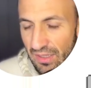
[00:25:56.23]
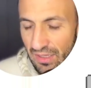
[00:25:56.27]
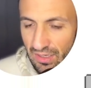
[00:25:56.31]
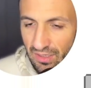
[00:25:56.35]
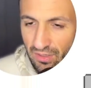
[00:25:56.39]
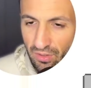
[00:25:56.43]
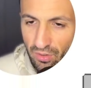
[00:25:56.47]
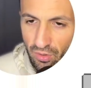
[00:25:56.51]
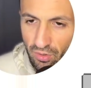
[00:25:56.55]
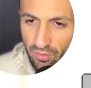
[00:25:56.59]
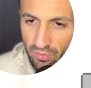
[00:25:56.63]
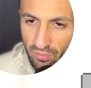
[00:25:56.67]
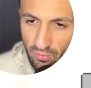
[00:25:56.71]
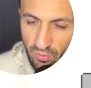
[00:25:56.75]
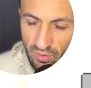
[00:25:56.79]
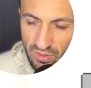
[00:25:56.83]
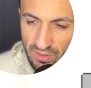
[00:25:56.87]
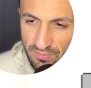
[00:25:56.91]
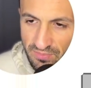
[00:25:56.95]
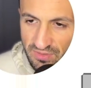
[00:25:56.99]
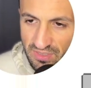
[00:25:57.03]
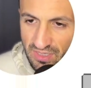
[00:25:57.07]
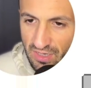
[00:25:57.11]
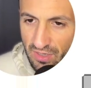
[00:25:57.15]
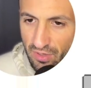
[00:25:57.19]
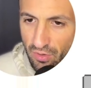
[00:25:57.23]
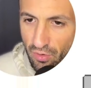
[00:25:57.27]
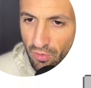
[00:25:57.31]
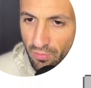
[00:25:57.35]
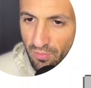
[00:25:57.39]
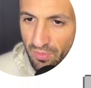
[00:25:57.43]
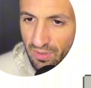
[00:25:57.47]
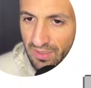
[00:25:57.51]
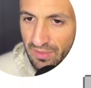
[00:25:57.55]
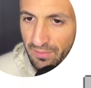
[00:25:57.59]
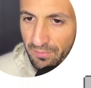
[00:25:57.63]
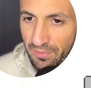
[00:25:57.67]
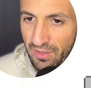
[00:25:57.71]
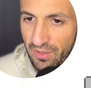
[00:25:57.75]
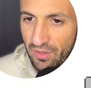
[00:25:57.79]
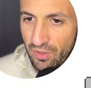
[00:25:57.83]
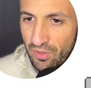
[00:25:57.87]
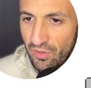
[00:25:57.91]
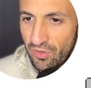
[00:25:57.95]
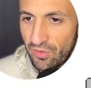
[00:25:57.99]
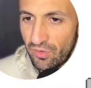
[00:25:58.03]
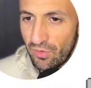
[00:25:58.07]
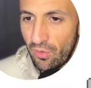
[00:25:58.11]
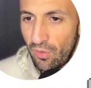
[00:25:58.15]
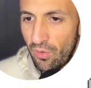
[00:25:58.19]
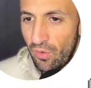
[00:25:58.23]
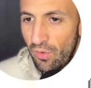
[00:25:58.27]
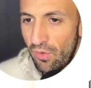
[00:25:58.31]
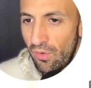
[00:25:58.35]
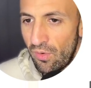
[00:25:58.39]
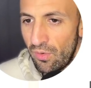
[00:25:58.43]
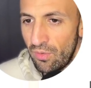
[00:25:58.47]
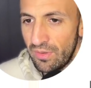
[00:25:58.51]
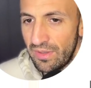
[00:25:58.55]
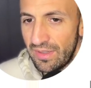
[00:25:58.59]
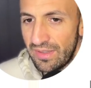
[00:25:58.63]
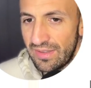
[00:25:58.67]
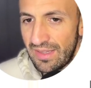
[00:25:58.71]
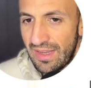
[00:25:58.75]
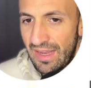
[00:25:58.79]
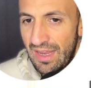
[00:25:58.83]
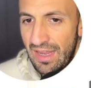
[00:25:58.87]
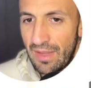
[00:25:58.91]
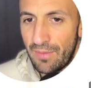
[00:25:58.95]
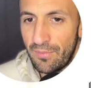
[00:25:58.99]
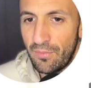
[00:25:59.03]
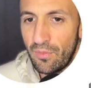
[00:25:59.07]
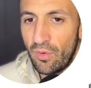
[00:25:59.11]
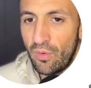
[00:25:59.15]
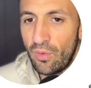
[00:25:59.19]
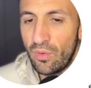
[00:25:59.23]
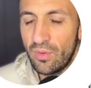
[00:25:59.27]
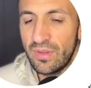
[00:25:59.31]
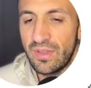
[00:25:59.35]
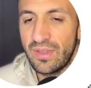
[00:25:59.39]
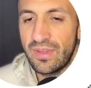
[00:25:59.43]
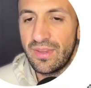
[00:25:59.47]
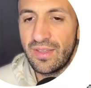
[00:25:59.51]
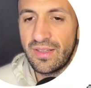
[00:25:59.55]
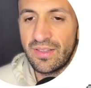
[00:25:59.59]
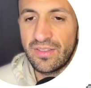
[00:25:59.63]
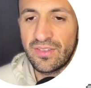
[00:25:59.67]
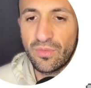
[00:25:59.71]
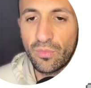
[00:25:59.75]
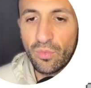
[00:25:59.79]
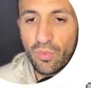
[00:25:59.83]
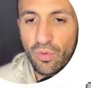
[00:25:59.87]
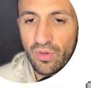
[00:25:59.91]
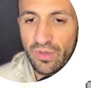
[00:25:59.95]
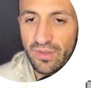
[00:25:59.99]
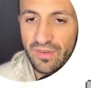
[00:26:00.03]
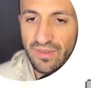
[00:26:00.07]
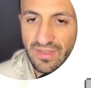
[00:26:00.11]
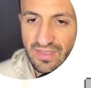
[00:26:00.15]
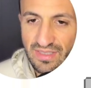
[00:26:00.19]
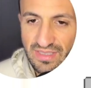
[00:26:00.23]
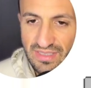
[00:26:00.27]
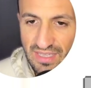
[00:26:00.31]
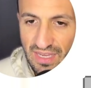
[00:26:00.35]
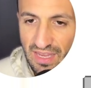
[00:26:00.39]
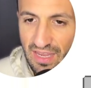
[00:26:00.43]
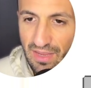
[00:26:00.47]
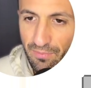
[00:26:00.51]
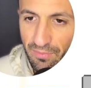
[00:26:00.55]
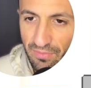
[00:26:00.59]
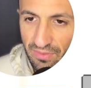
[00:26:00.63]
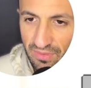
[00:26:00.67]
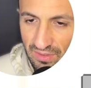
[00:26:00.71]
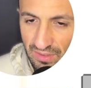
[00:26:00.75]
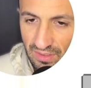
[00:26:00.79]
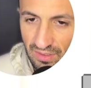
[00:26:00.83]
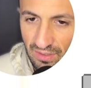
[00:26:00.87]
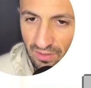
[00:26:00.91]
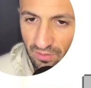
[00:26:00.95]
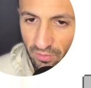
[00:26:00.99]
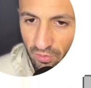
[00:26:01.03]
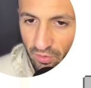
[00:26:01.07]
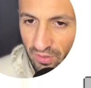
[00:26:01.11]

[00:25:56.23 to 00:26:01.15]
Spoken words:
And not when I'm saying normally, because all the time all the things work the same thing.